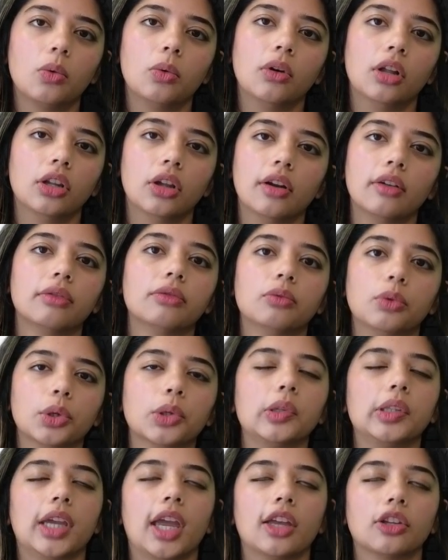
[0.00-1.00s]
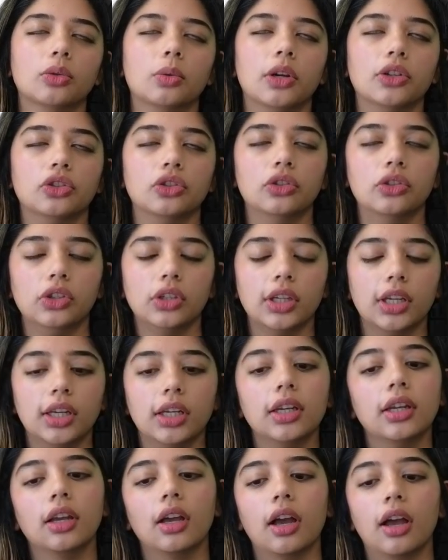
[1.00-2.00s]
lot of frequently asked questions, you
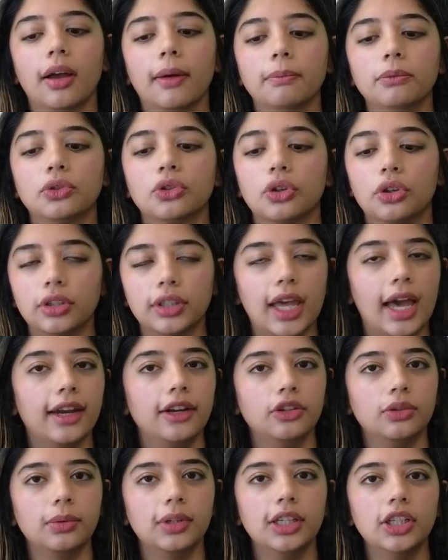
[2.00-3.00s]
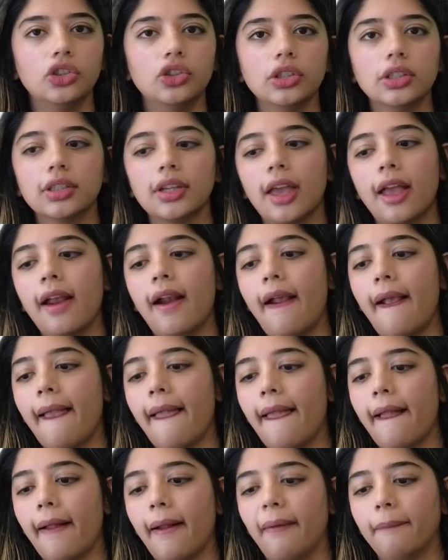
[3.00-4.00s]
can turn that into an agent.
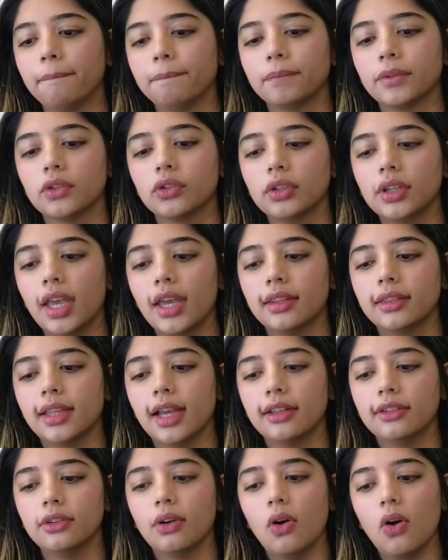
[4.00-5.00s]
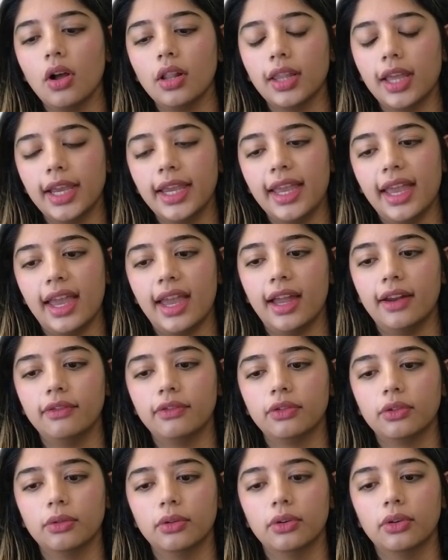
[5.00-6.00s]
So yeah, that's all I had
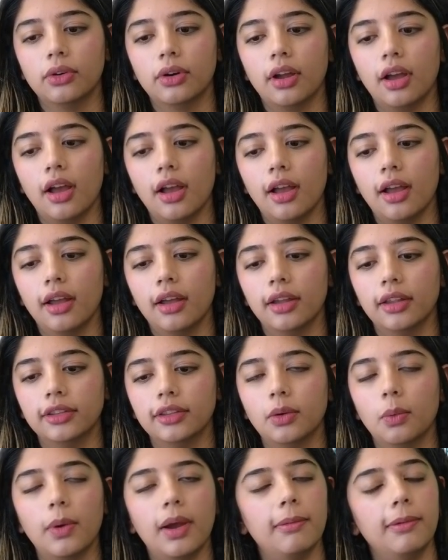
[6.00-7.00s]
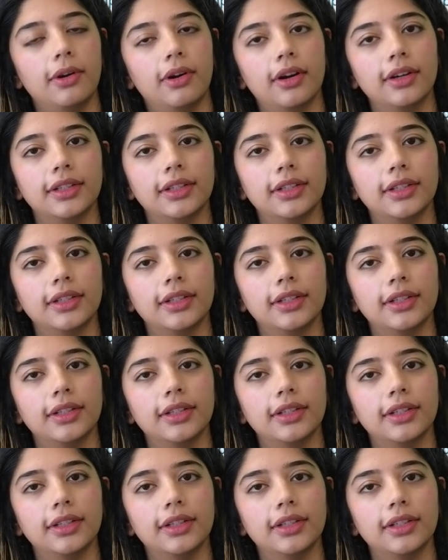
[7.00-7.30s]
for the webinar